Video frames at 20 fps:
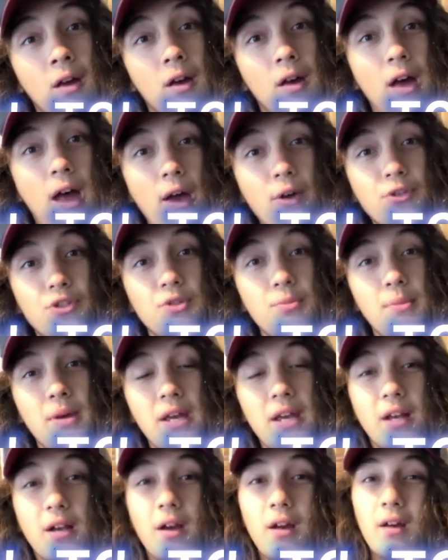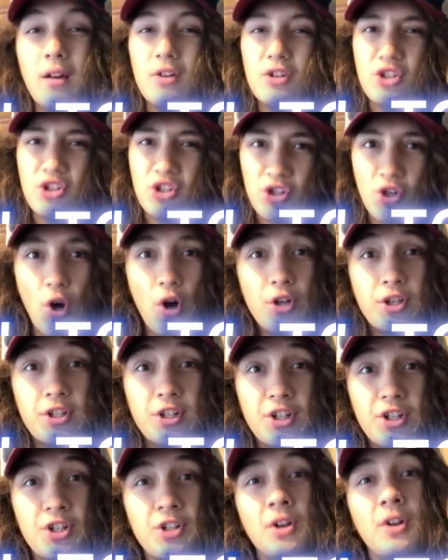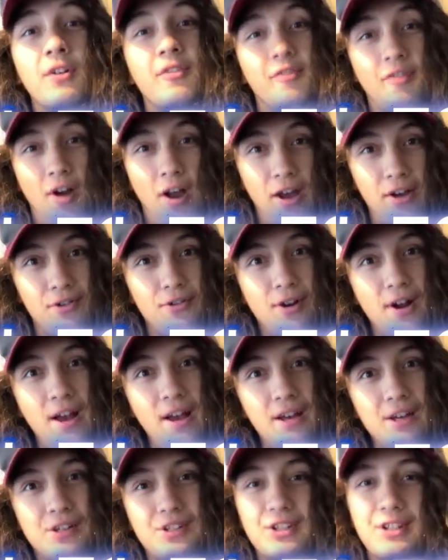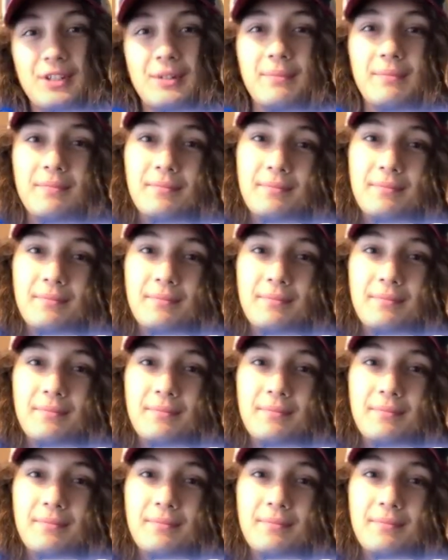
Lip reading: How to make Scottish fried rice.